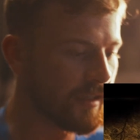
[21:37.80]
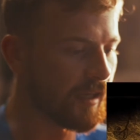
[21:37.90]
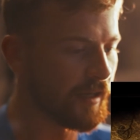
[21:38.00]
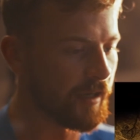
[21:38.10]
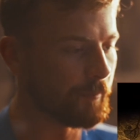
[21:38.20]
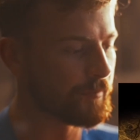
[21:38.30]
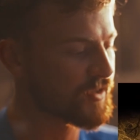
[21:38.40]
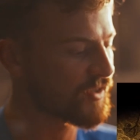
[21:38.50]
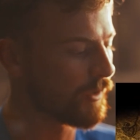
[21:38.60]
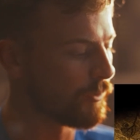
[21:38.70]
Um,
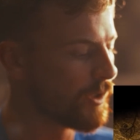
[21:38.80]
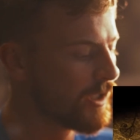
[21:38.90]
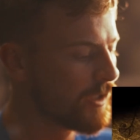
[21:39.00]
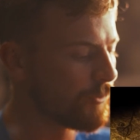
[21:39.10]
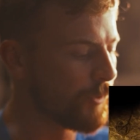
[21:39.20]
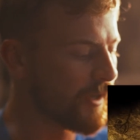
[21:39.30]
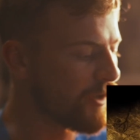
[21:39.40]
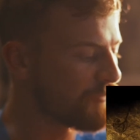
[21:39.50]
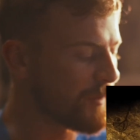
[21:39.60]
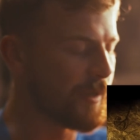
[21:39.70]
so right
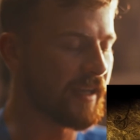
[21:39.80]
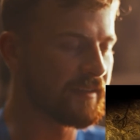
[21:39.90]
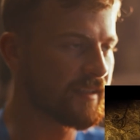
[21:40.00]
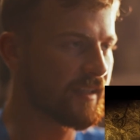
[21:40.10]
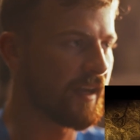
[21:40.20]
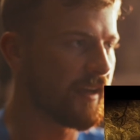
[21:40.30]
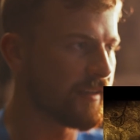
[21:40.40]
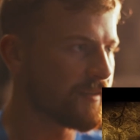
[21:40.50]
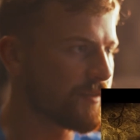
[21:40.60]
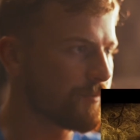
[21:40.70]
off the bat, these
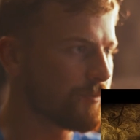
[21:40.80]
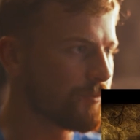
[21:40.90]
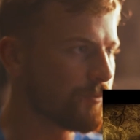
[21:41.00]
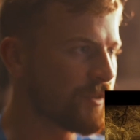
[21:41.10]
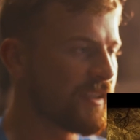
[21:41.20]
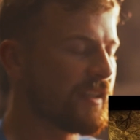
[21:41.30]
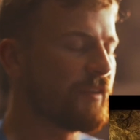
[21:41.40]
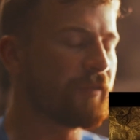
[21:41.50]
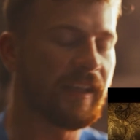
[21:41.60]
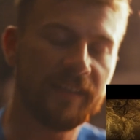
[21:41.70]
guys did a
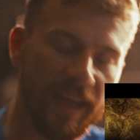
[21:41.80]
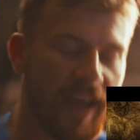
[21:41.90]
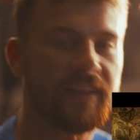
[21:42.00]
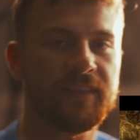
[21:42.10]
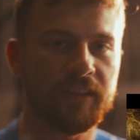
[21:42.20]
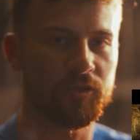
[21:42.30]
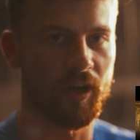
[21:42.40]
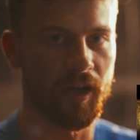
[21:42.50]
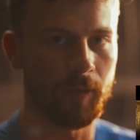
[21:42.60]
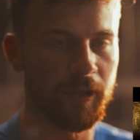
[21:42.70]
fantastic
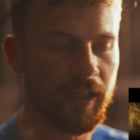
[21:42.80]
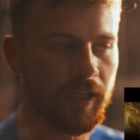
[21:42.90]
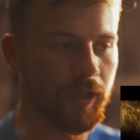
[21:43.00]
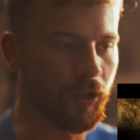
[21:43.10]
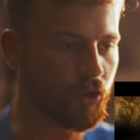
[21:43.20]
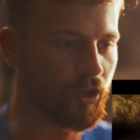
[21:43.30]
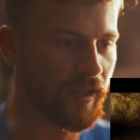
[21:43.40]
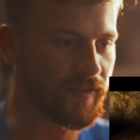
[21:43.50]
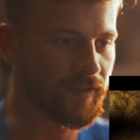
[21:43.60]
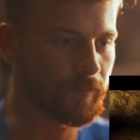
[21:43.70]
job
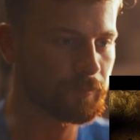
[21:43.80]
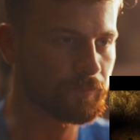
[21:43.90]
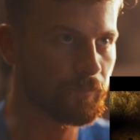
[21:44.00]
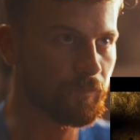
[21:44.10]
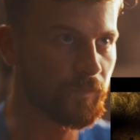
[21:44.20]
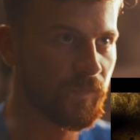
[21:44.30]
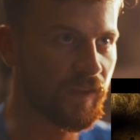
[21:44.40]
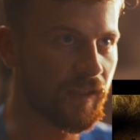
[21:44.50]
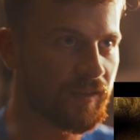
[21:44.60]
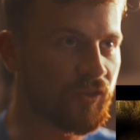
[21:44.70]
just
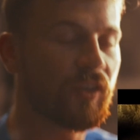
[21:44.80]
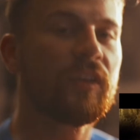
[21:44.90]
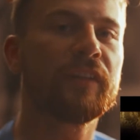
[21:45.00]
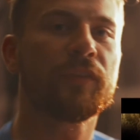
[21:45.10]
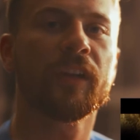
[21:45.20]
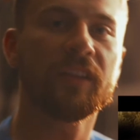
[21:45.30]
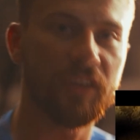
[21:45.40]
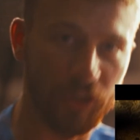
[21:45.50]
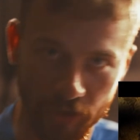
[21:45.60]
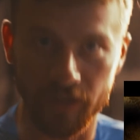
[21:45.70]
delivering
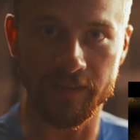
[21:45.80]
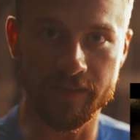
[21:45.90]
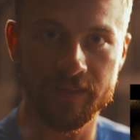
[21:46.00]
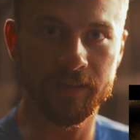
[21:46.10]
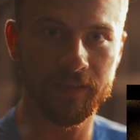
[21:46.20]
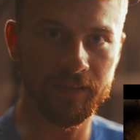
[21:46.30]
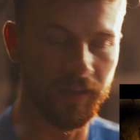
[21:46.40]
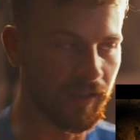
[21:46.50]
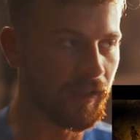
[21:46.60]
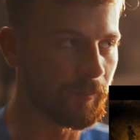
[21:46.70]
the goods,
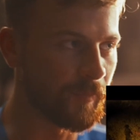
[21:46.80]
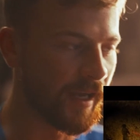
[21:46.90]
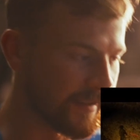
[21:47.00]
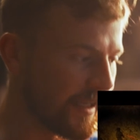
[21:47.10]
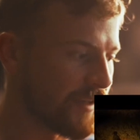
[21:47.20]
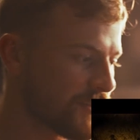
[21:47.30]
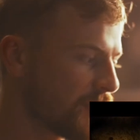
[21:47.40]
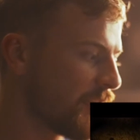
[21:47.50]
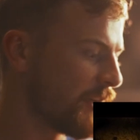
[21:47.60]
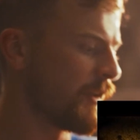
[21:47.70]
um, I
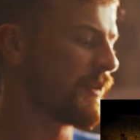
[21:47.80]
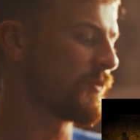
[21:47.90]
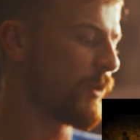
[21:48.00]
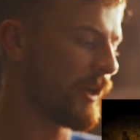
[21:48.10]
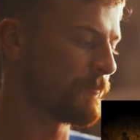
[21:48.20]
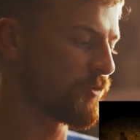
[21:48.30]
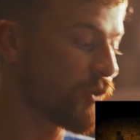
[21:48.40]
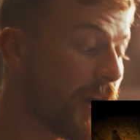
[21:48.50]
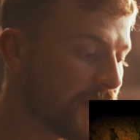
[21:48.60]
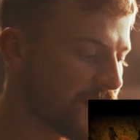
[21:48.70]
guess, uh, is what I'm
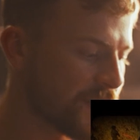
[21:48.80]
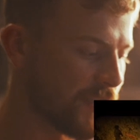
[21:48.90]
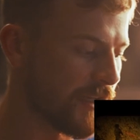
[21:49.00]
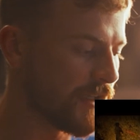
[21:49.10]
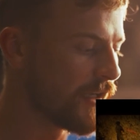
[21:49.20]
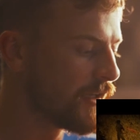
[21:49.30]
trying to say.